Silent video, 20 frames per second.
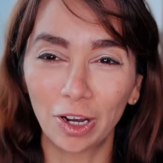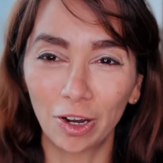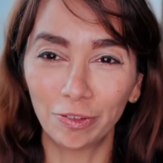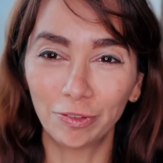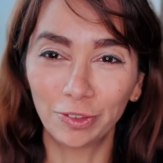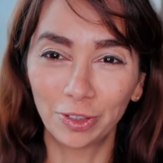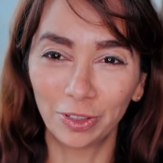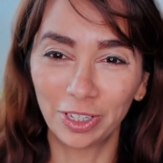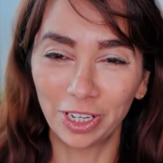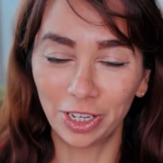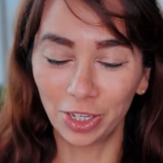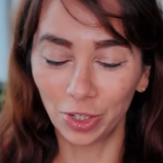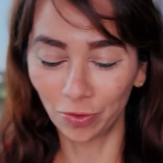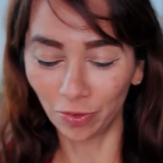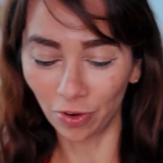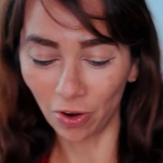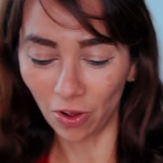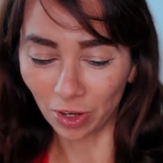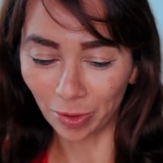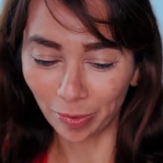of today's
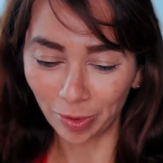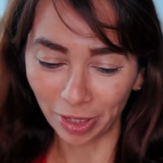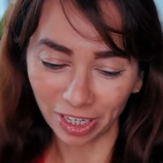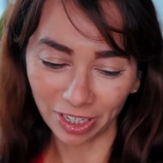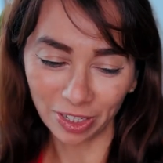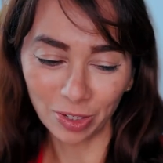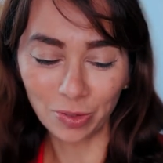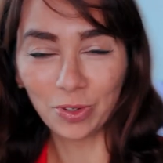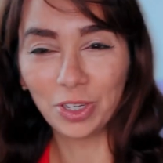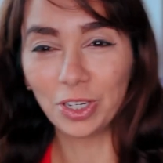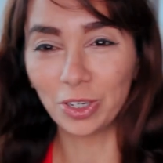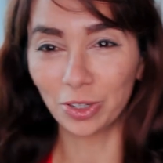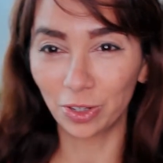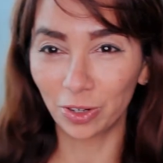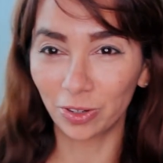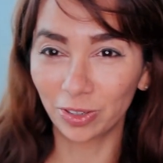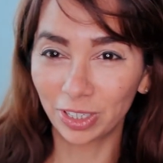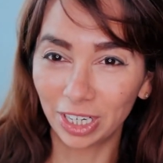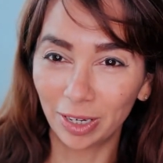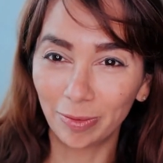vlog, because we are
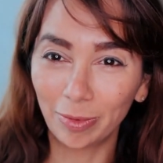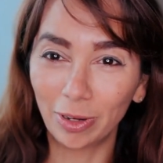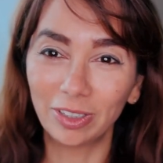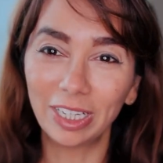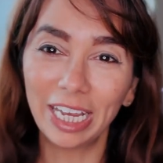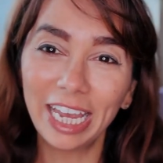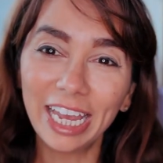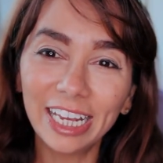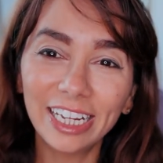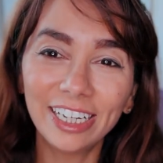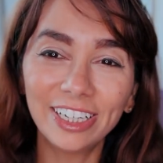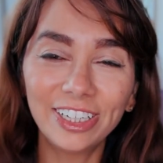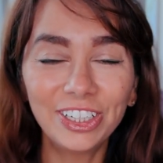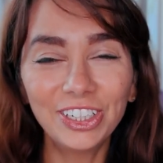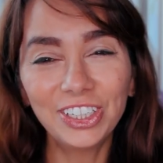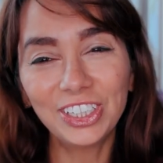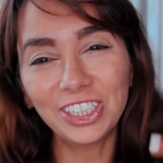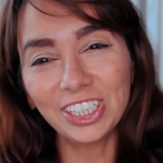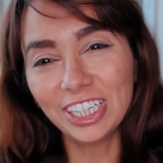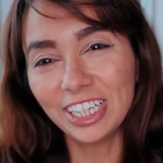talking about
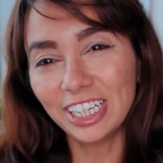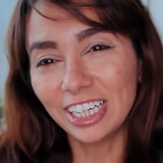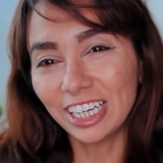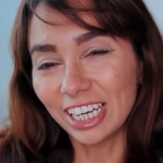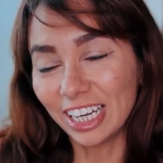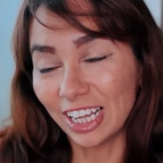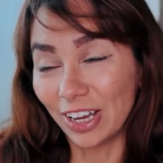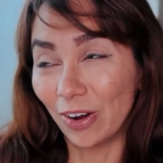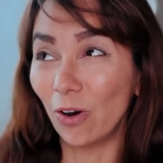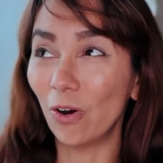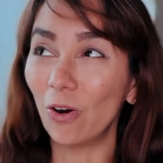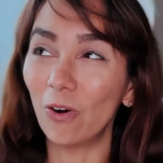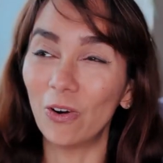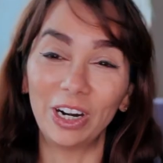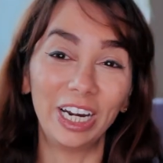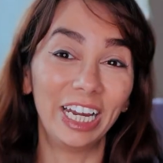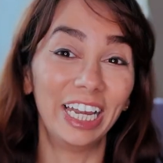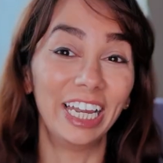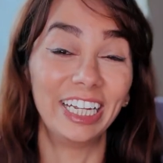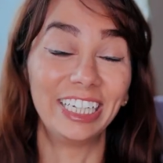energy
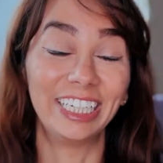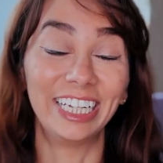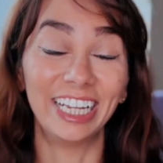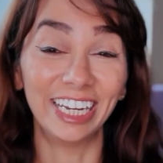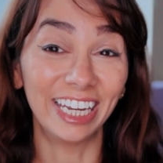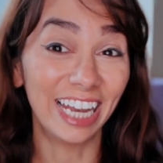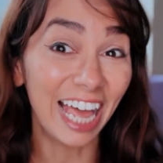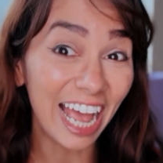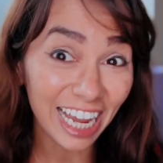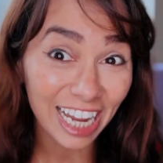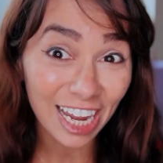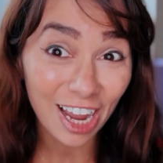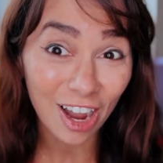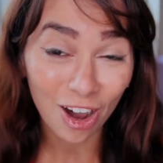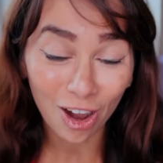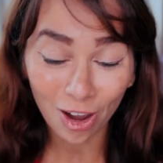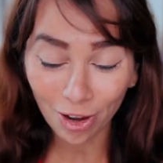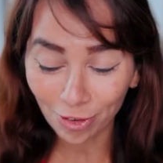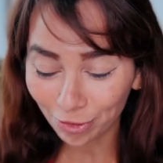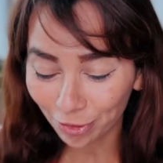or the lack
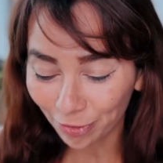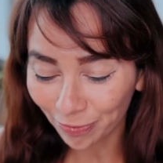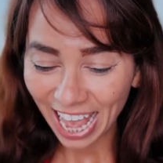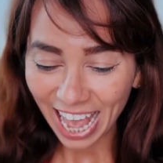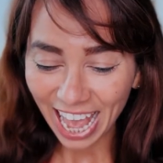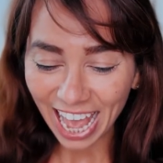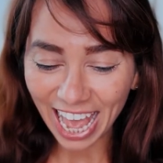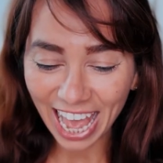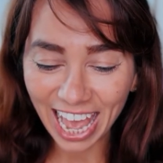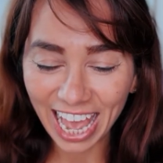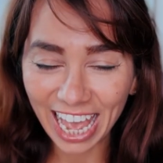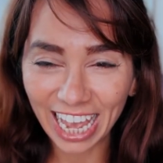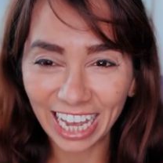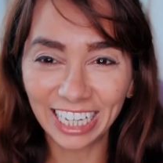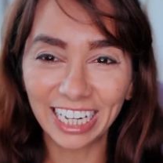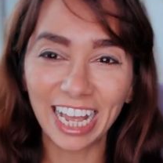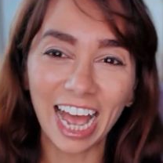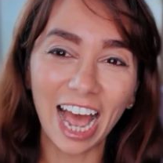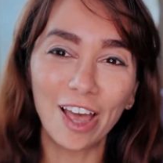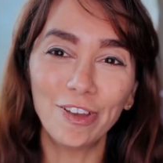of,
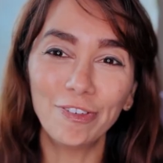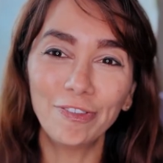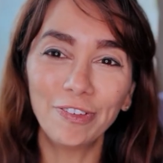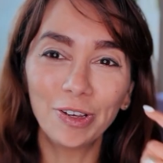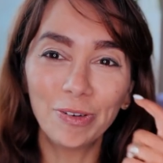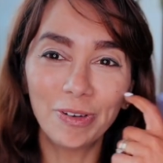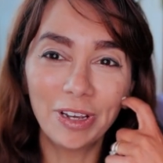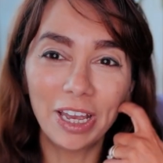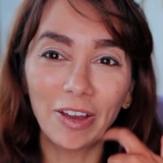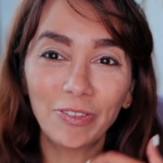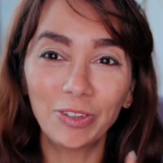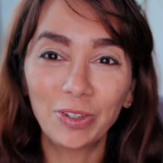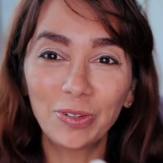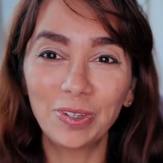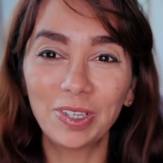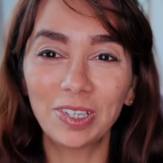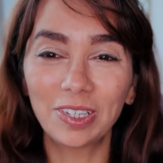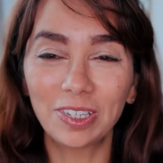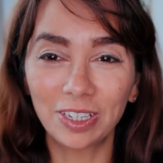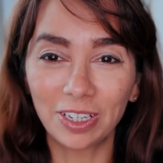and I think we have to
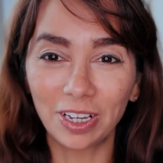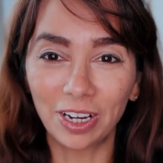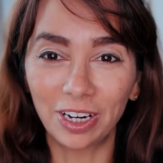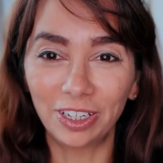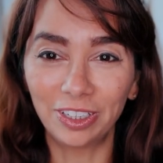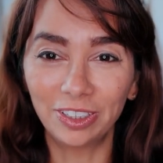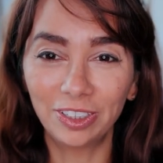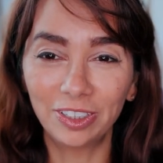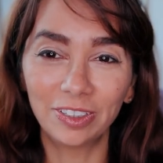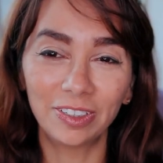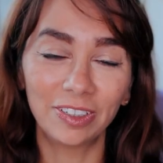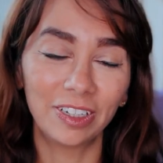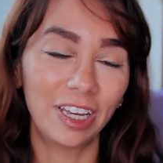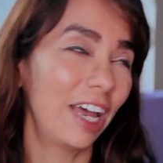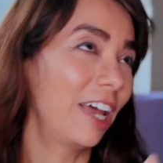start.